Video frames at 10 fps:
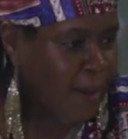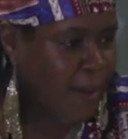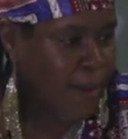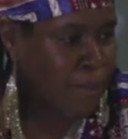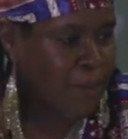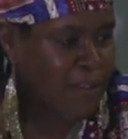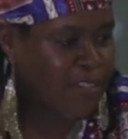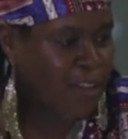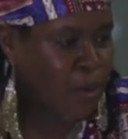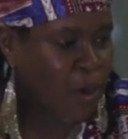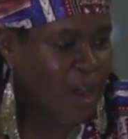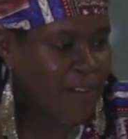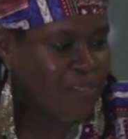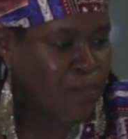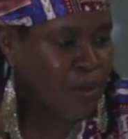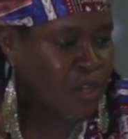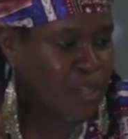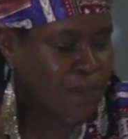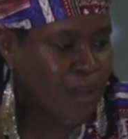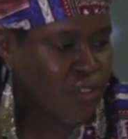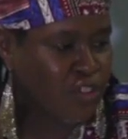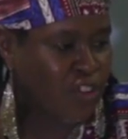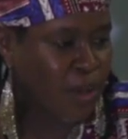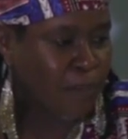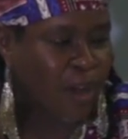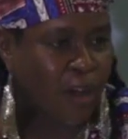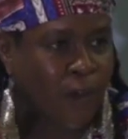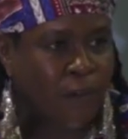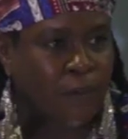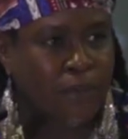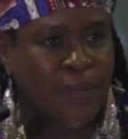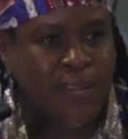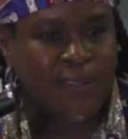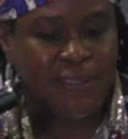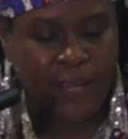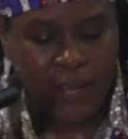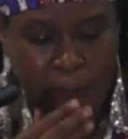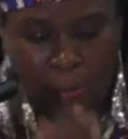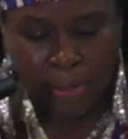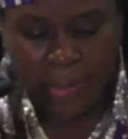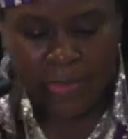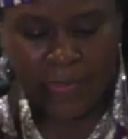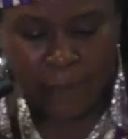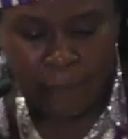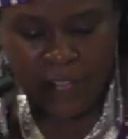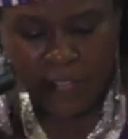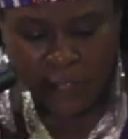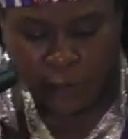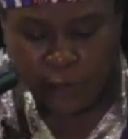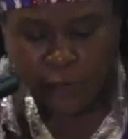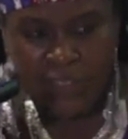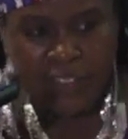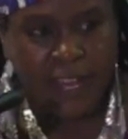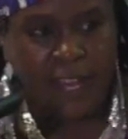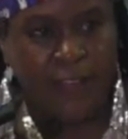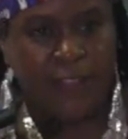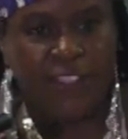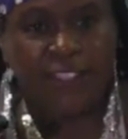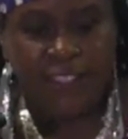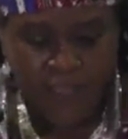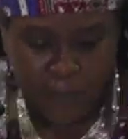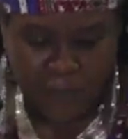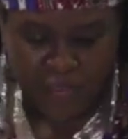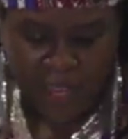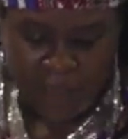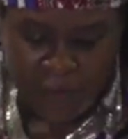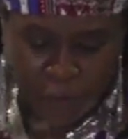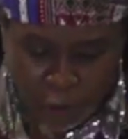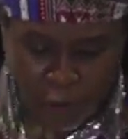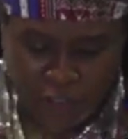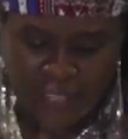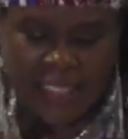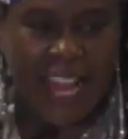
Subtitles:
And so I've spoken about the term Ma'angamizi that we use, and this is some of the evolving